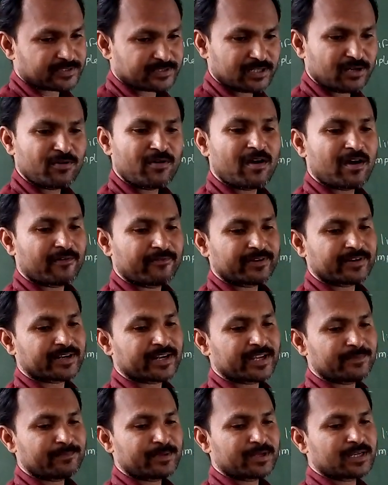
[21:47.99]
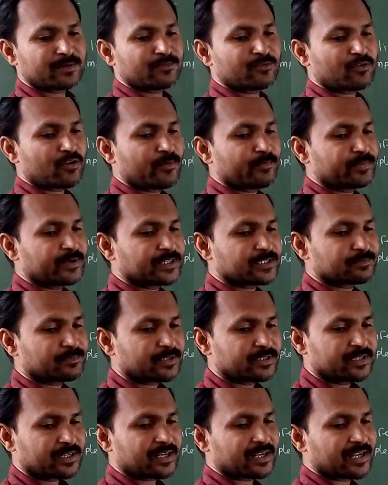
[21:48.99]
Now our life become a complex, but
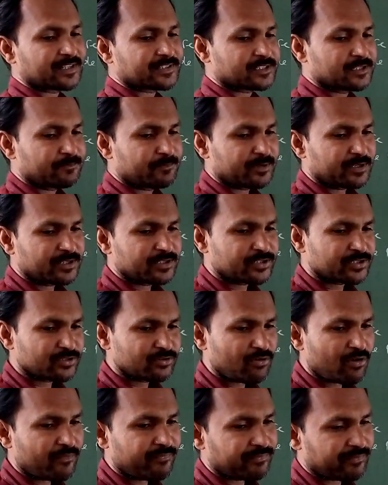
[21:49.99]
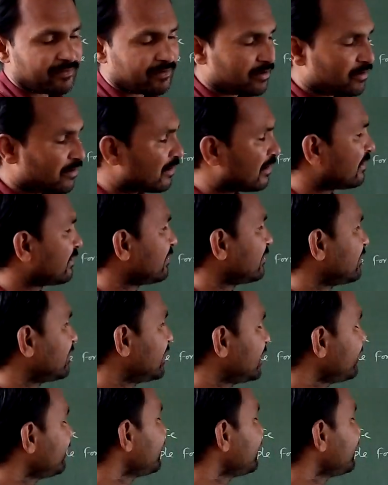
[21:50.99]
the classification of living